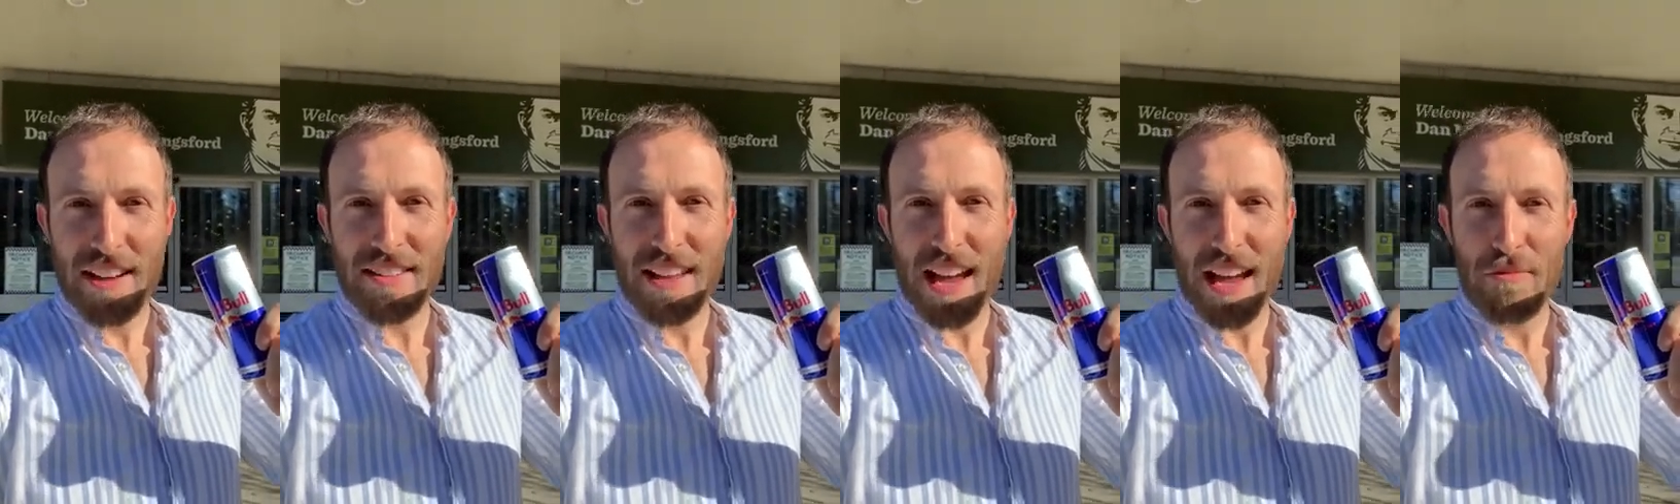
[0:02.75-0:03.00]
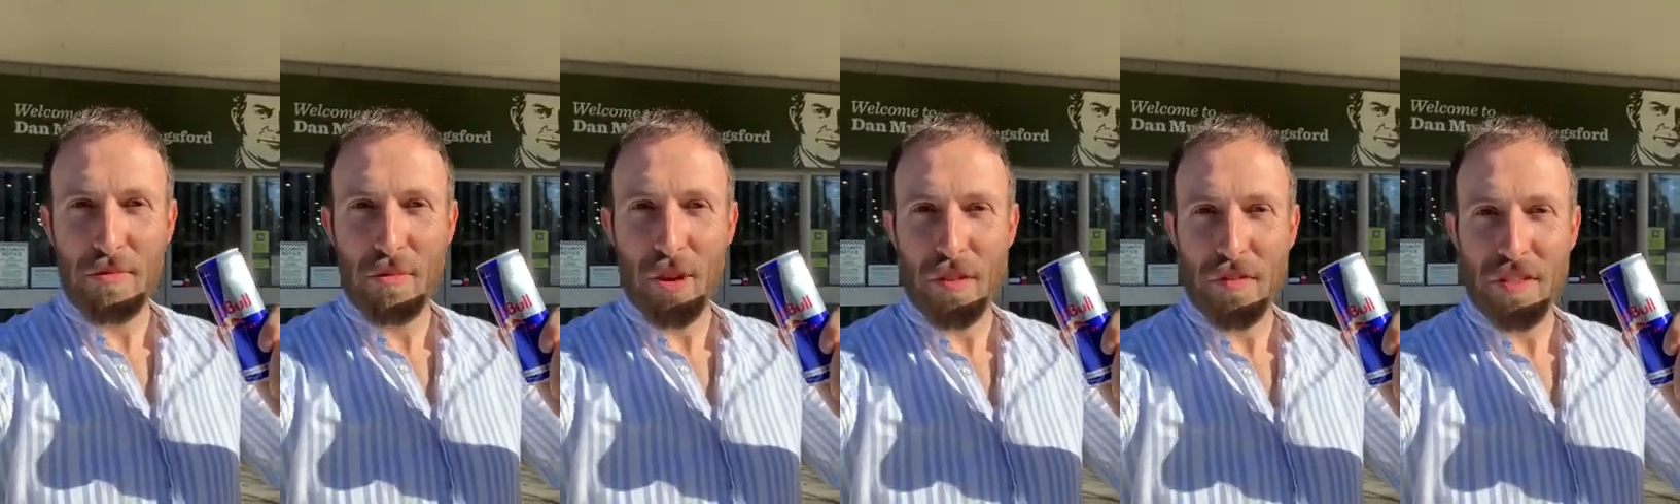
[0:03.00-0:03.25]
Dan
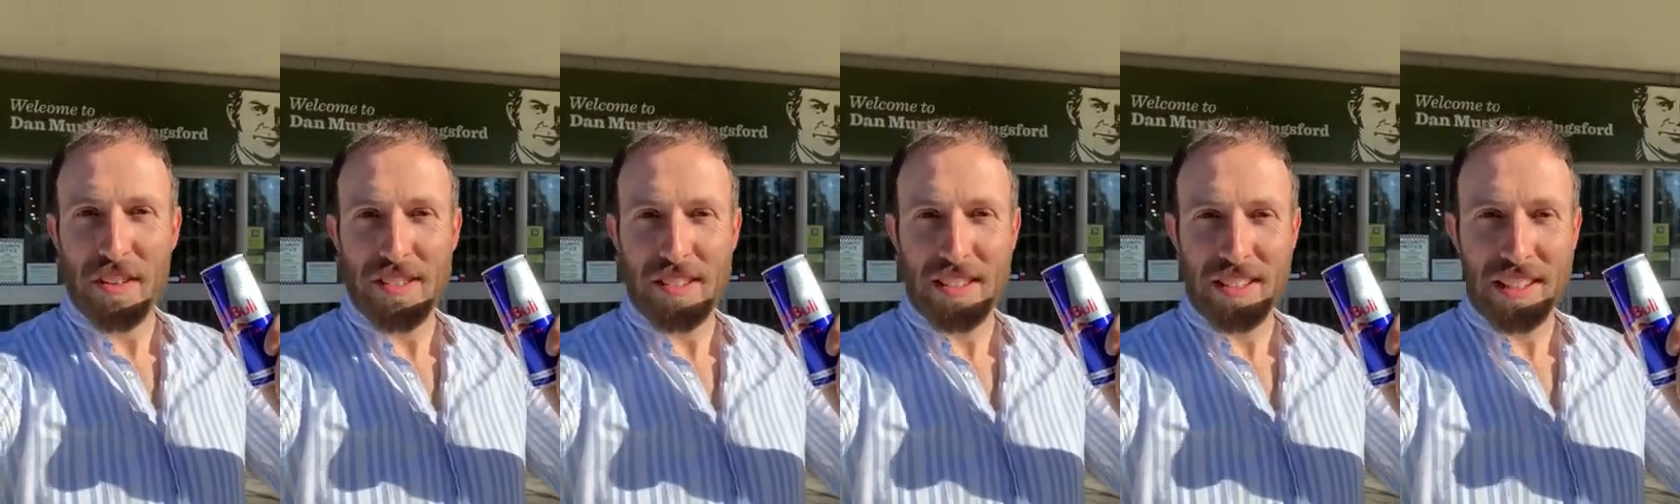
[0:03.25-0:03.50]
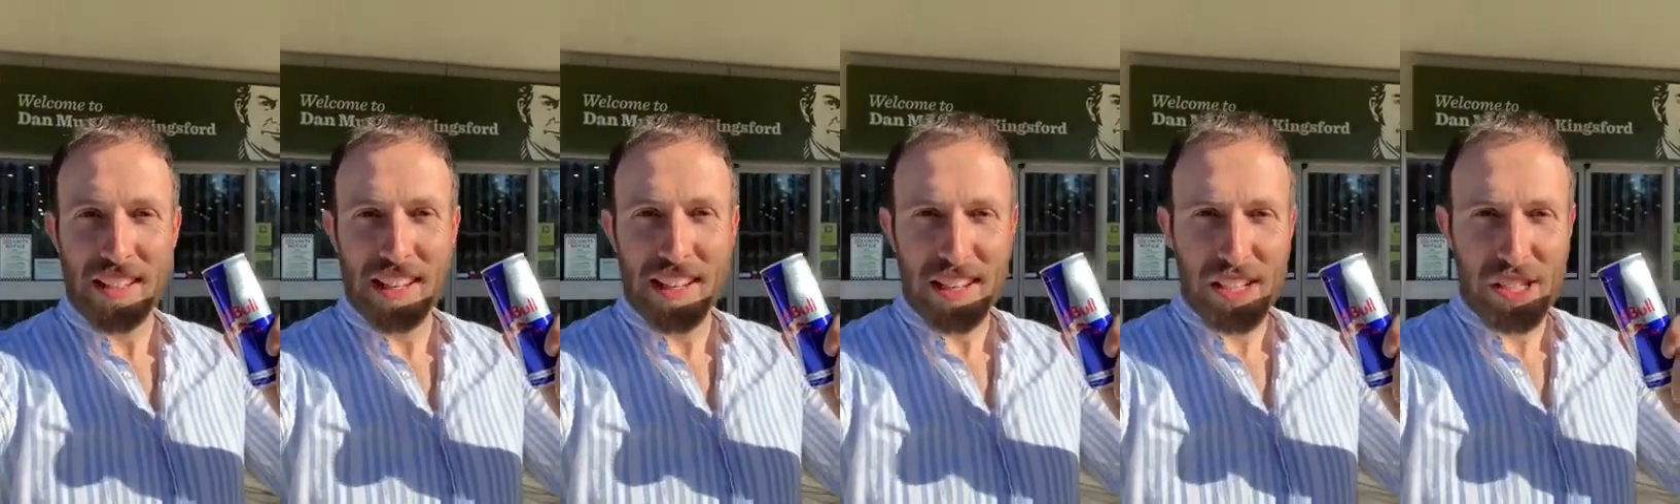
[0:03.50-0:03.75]
Murphy from
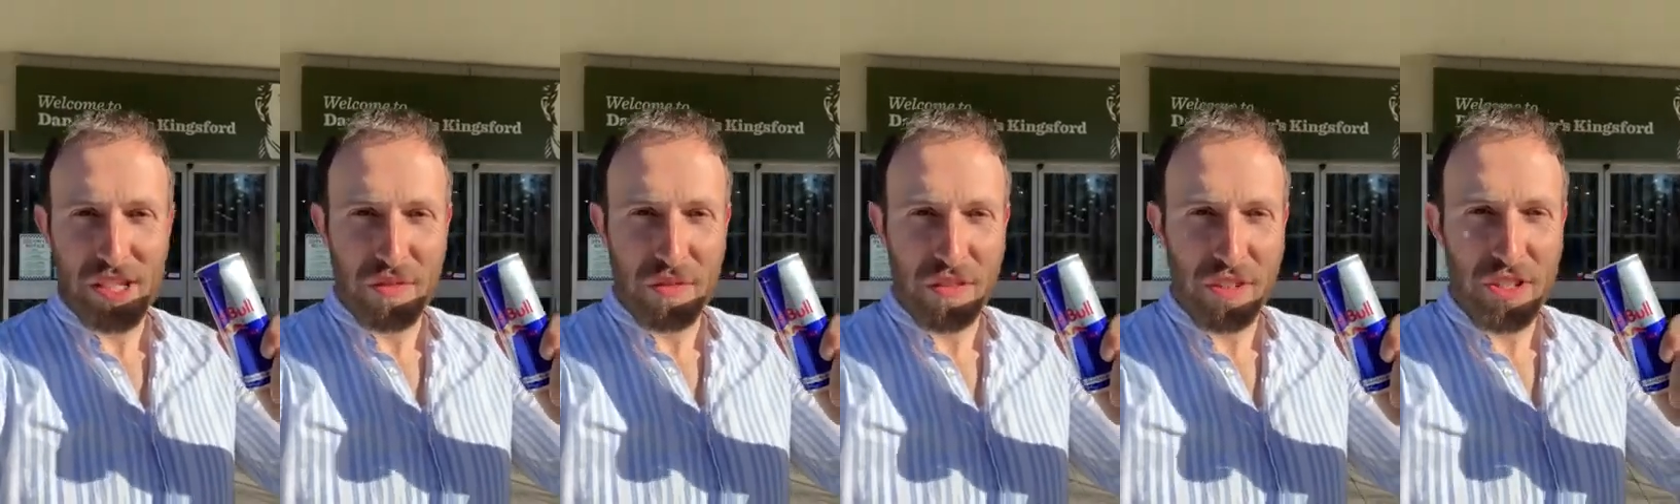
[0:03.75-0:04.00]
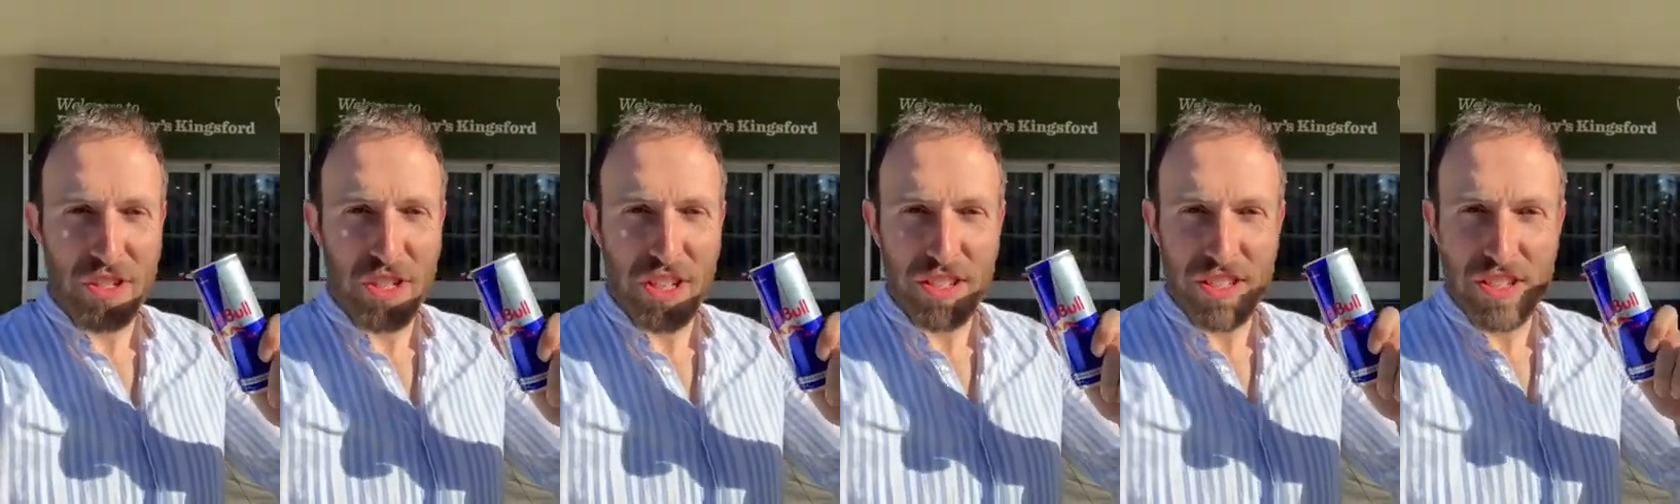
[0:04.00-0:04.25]

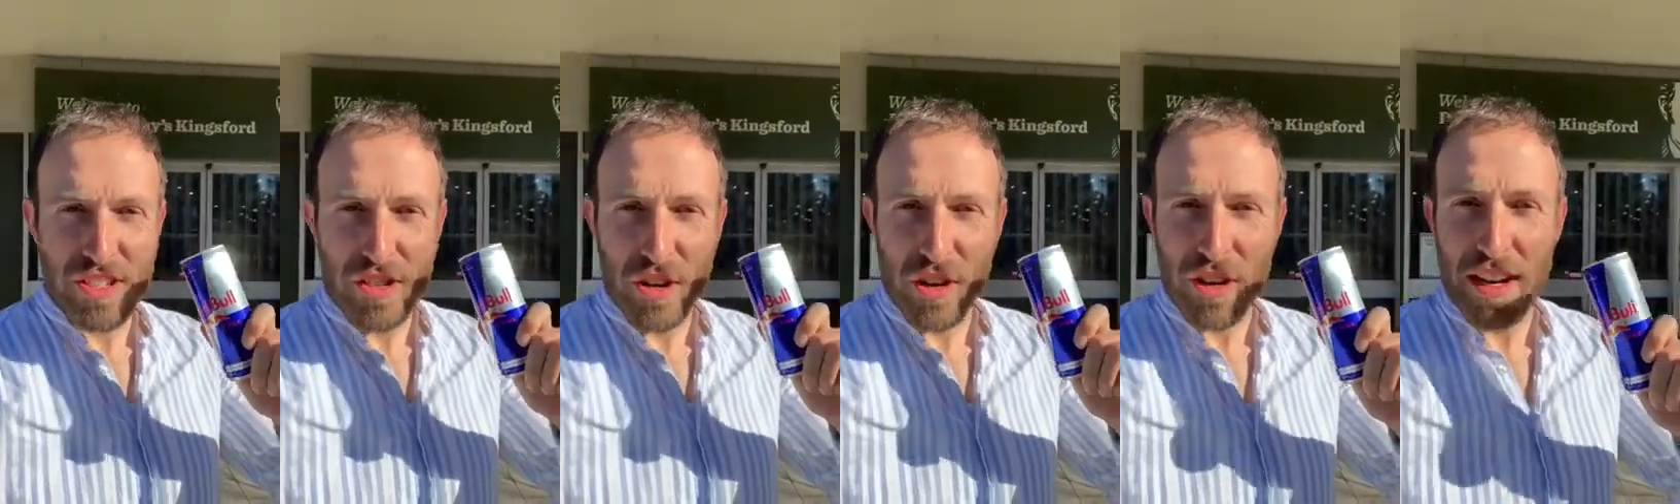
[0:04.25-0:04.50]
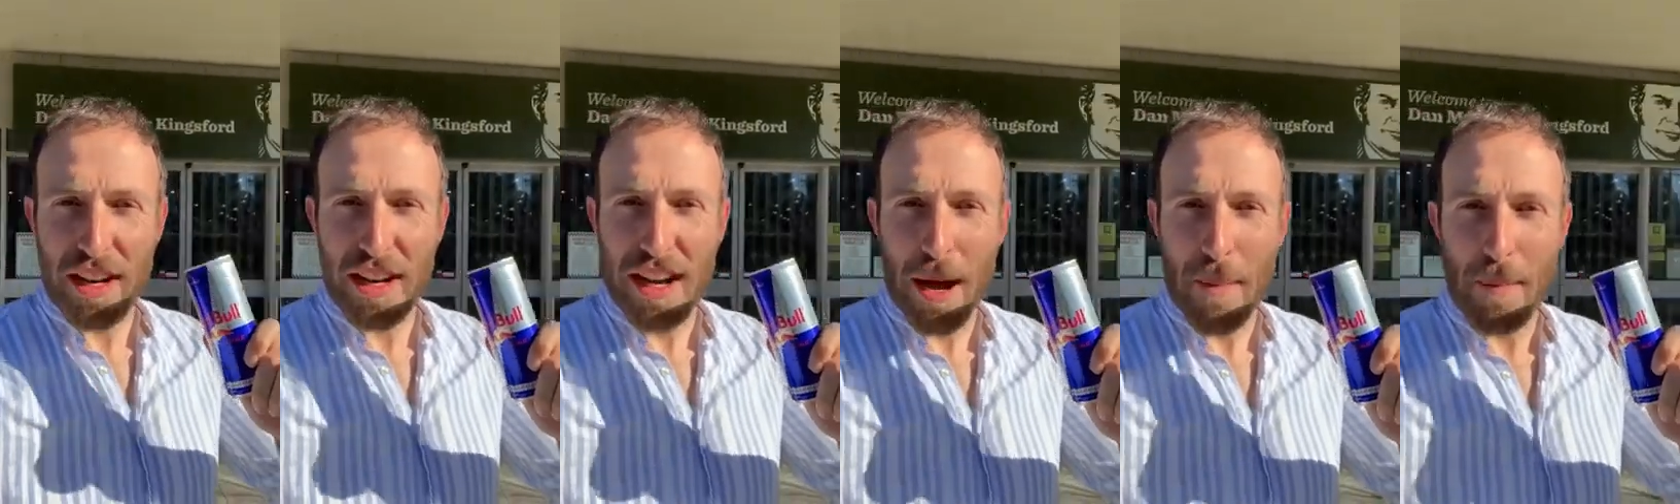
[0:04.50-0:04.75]
Kingsford, just
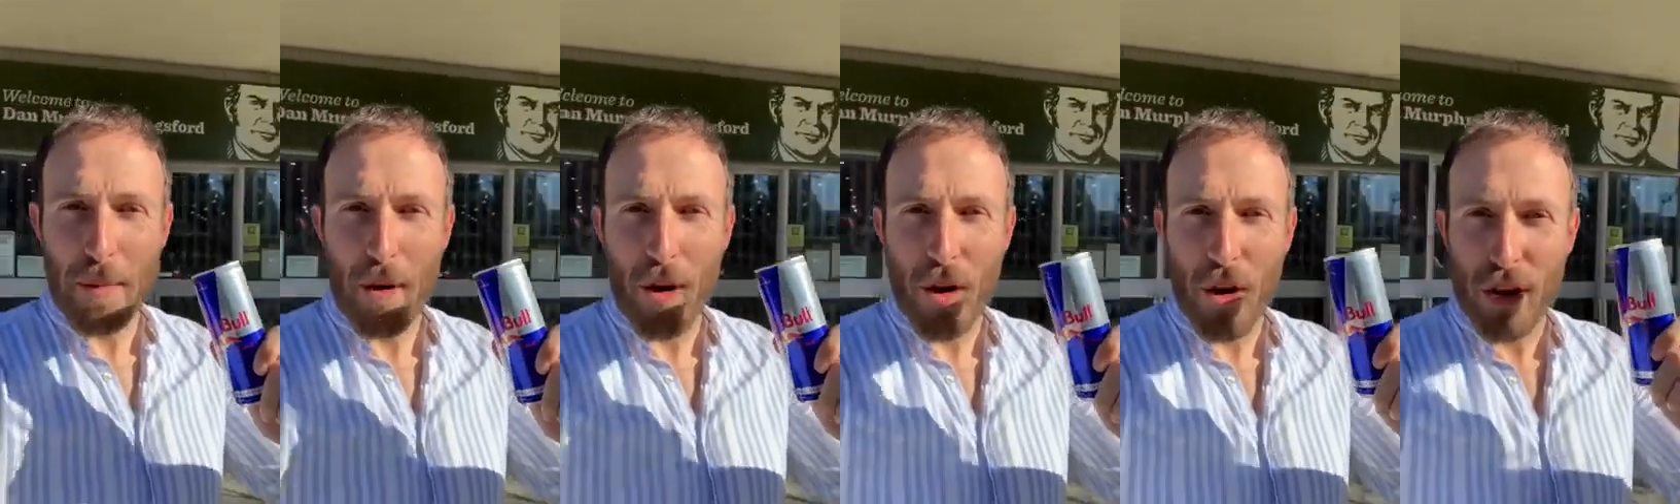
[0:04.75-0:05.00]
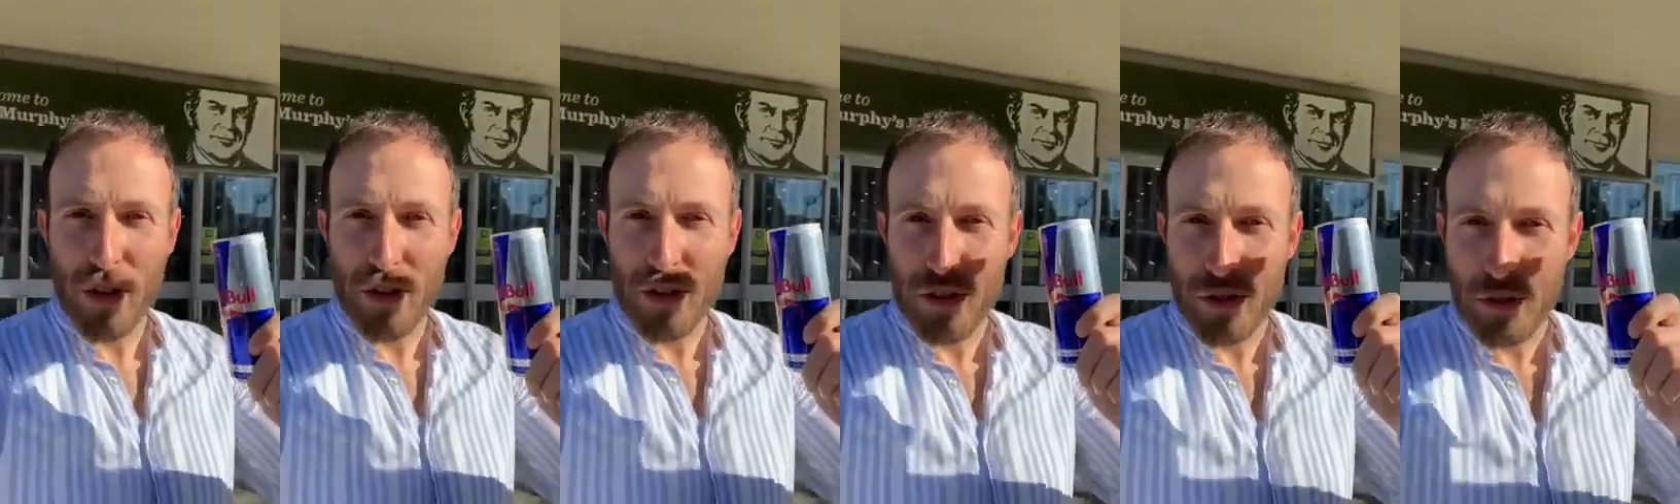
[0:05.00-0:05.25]
stocking up
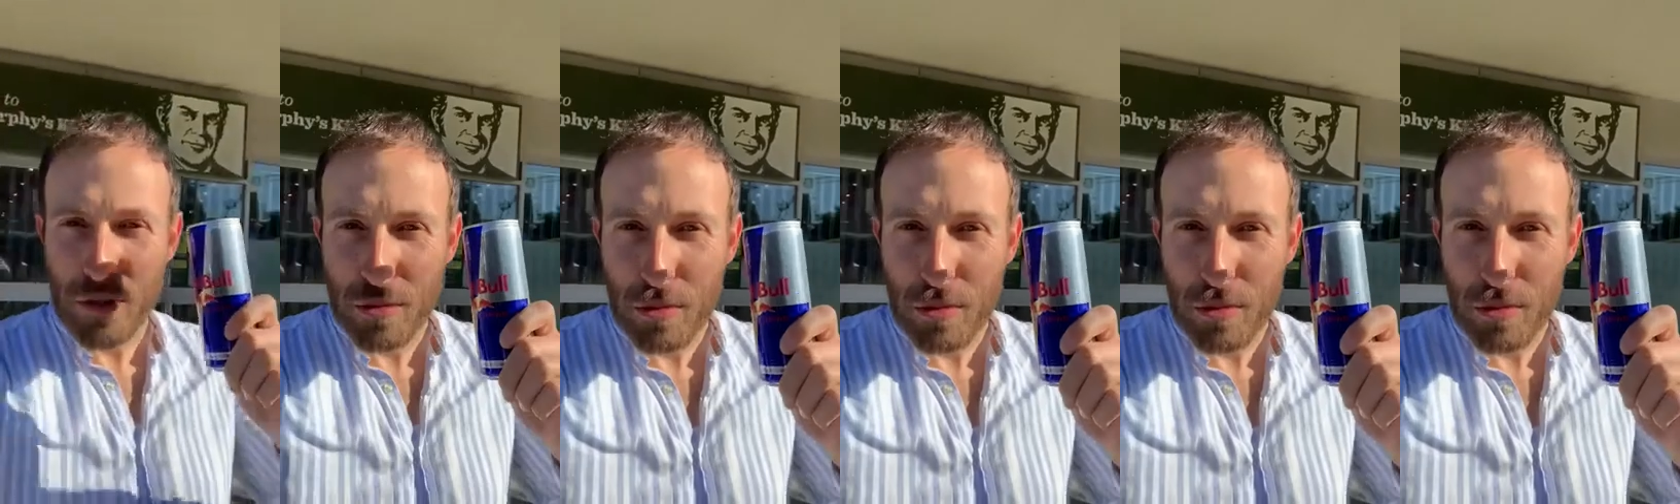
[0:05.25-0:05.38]
on